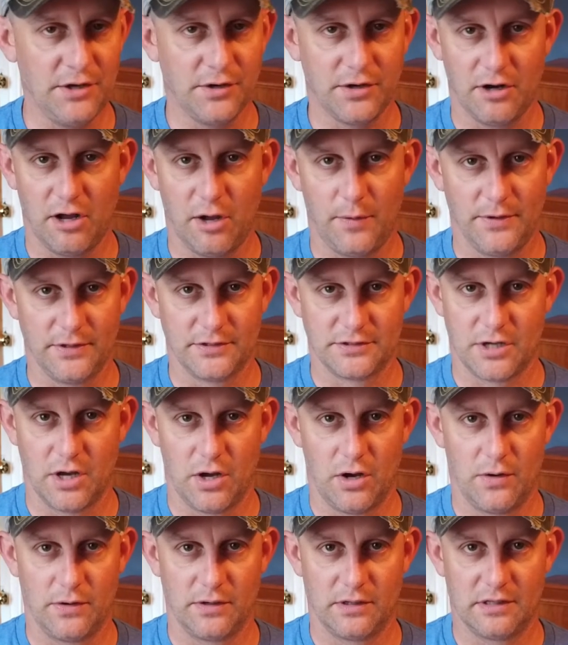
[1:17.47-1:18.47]
And you can always
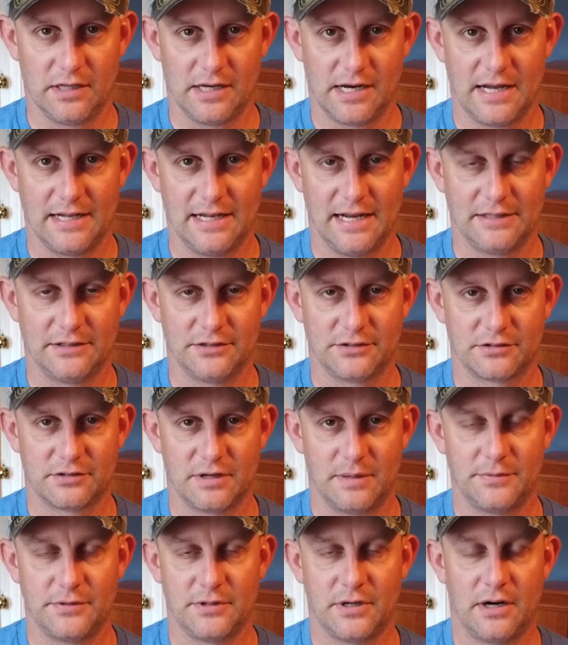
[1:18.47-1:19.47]
go and click on that
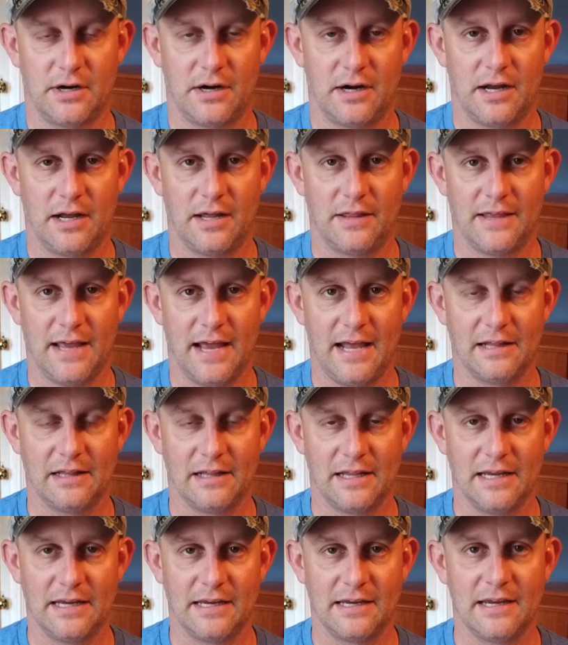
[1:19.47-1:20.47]
description or uh, that
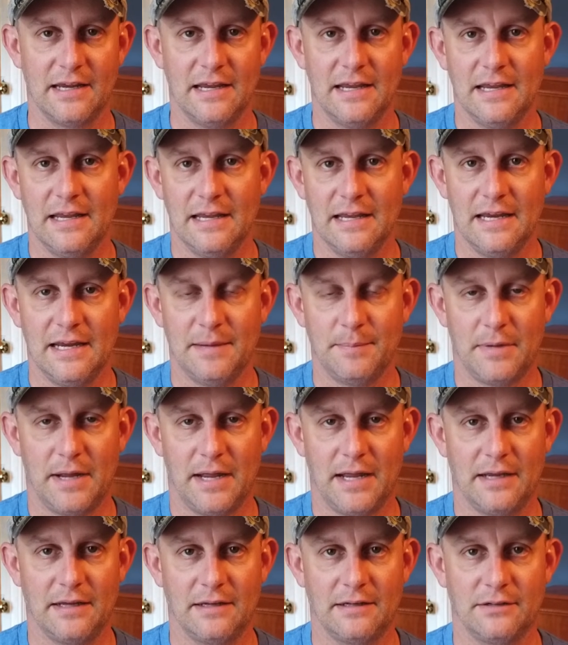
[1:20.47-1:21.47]
link in
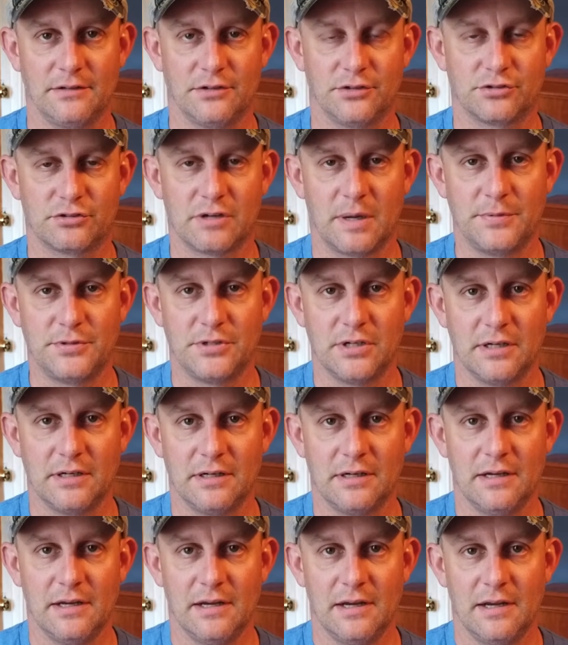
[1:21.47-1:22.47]
my
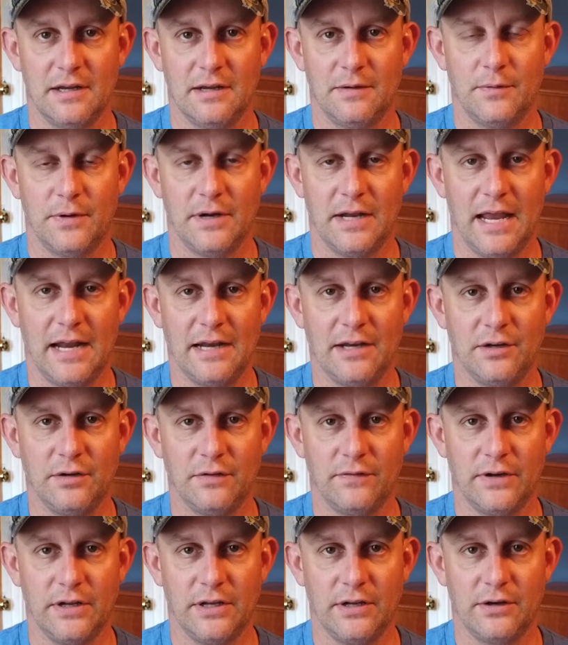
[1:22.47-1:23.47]
description when any
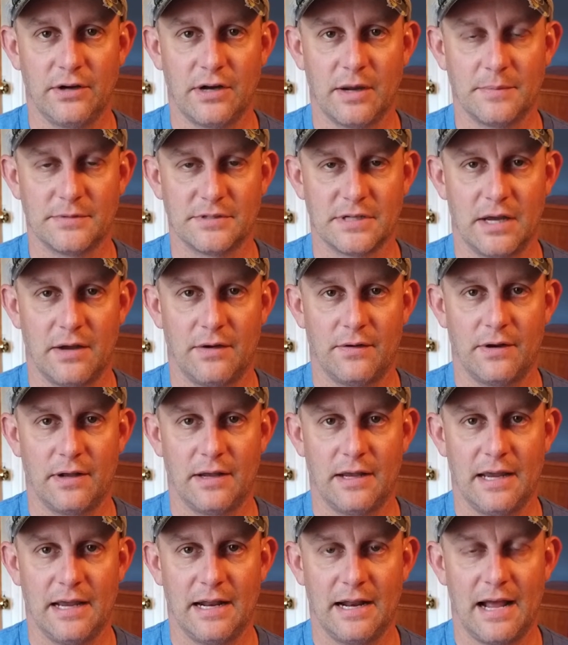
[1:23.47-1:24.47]
new video comes out,
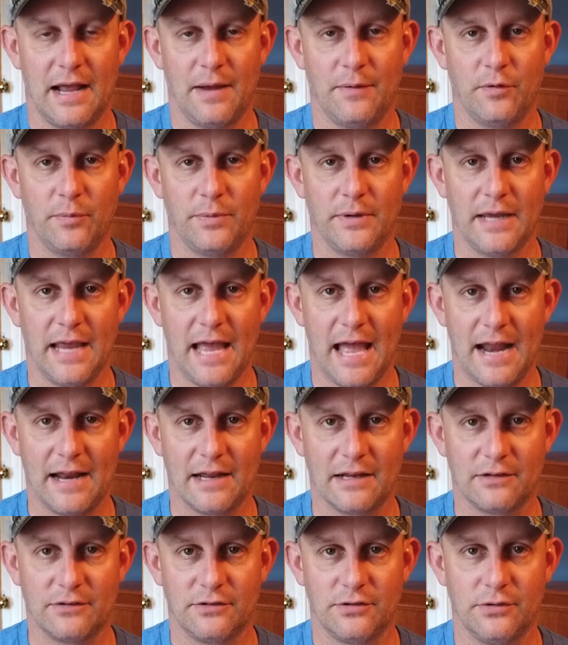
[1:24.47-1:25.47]
and I will be
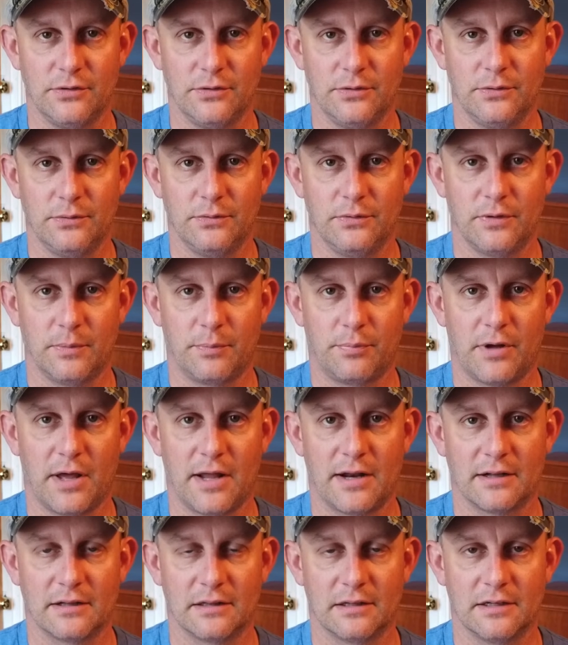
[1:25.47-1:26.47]
adding to the
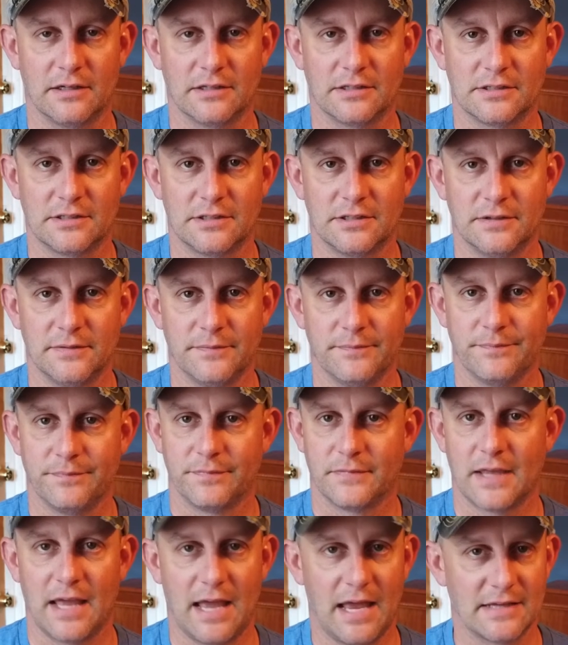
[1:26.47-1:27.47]
product list
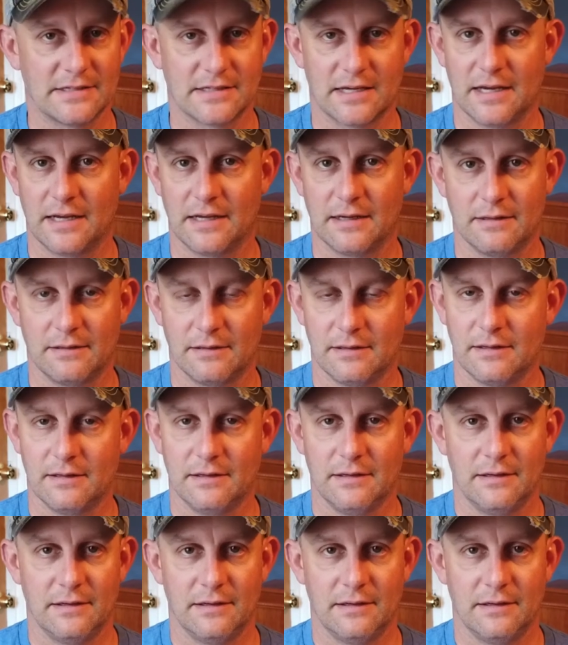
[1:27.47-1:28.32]
as I